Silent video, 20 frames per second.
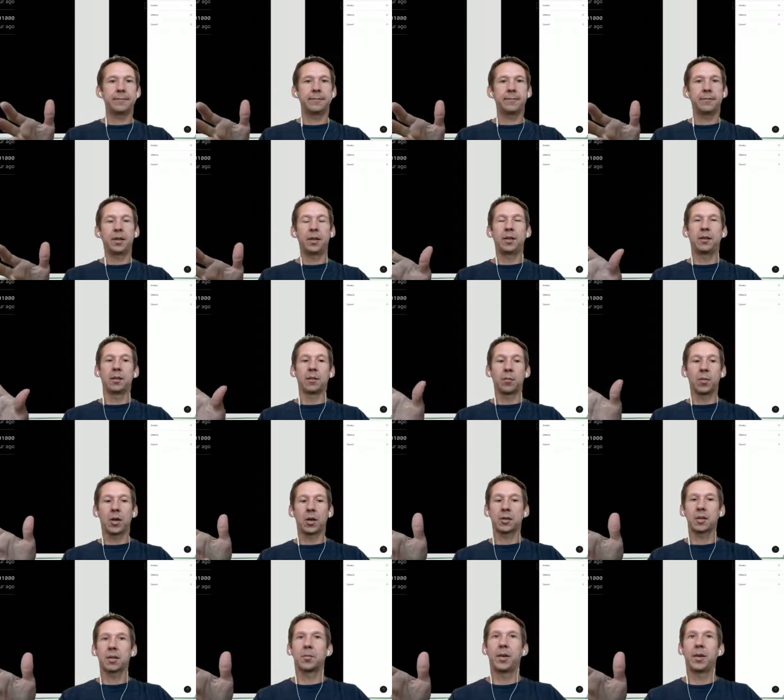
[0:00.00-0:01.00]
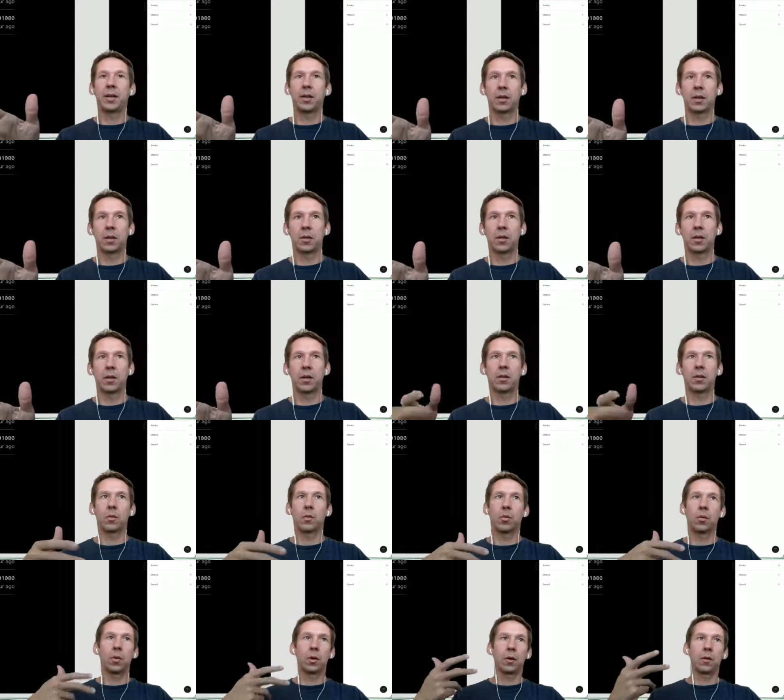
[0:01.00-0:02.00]
when either blocks are being loaded
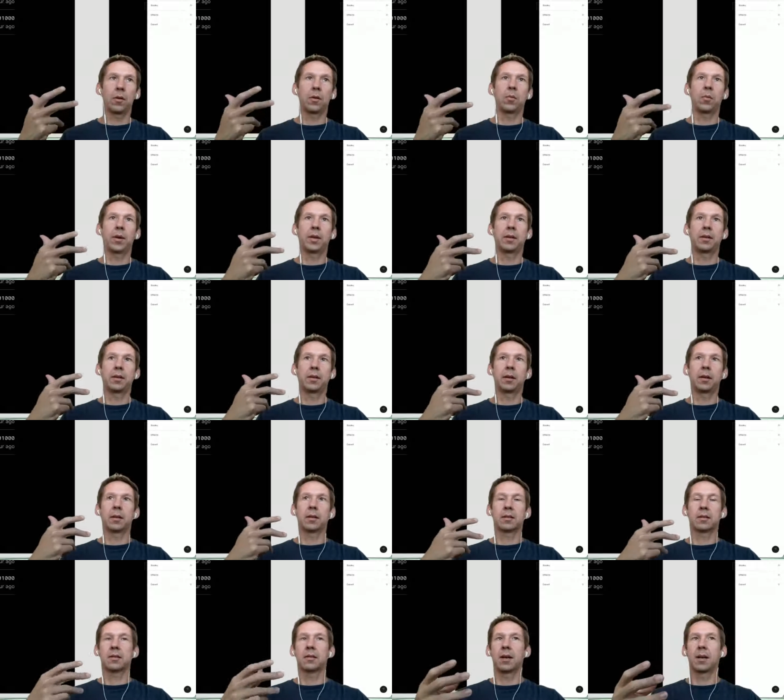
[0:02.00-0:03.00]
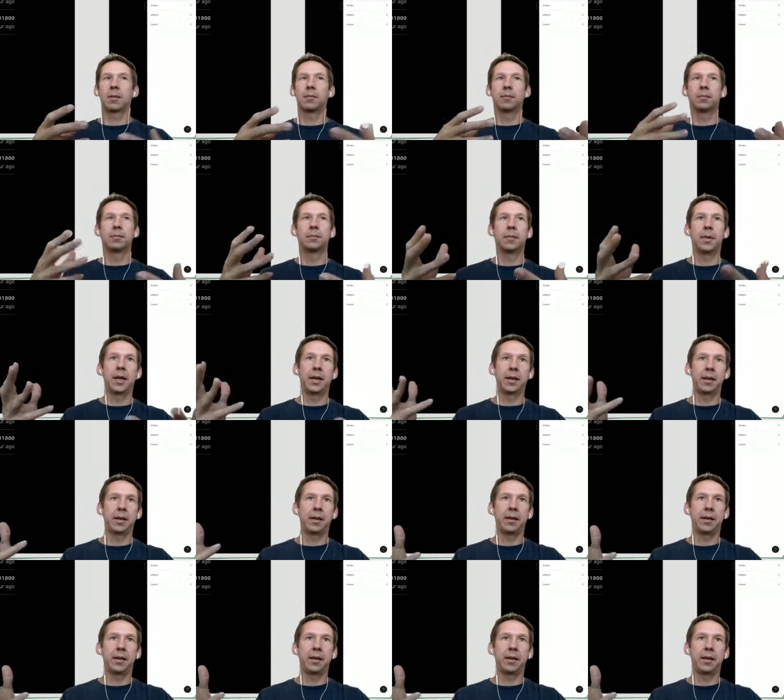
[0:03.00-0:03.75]
or when there's some money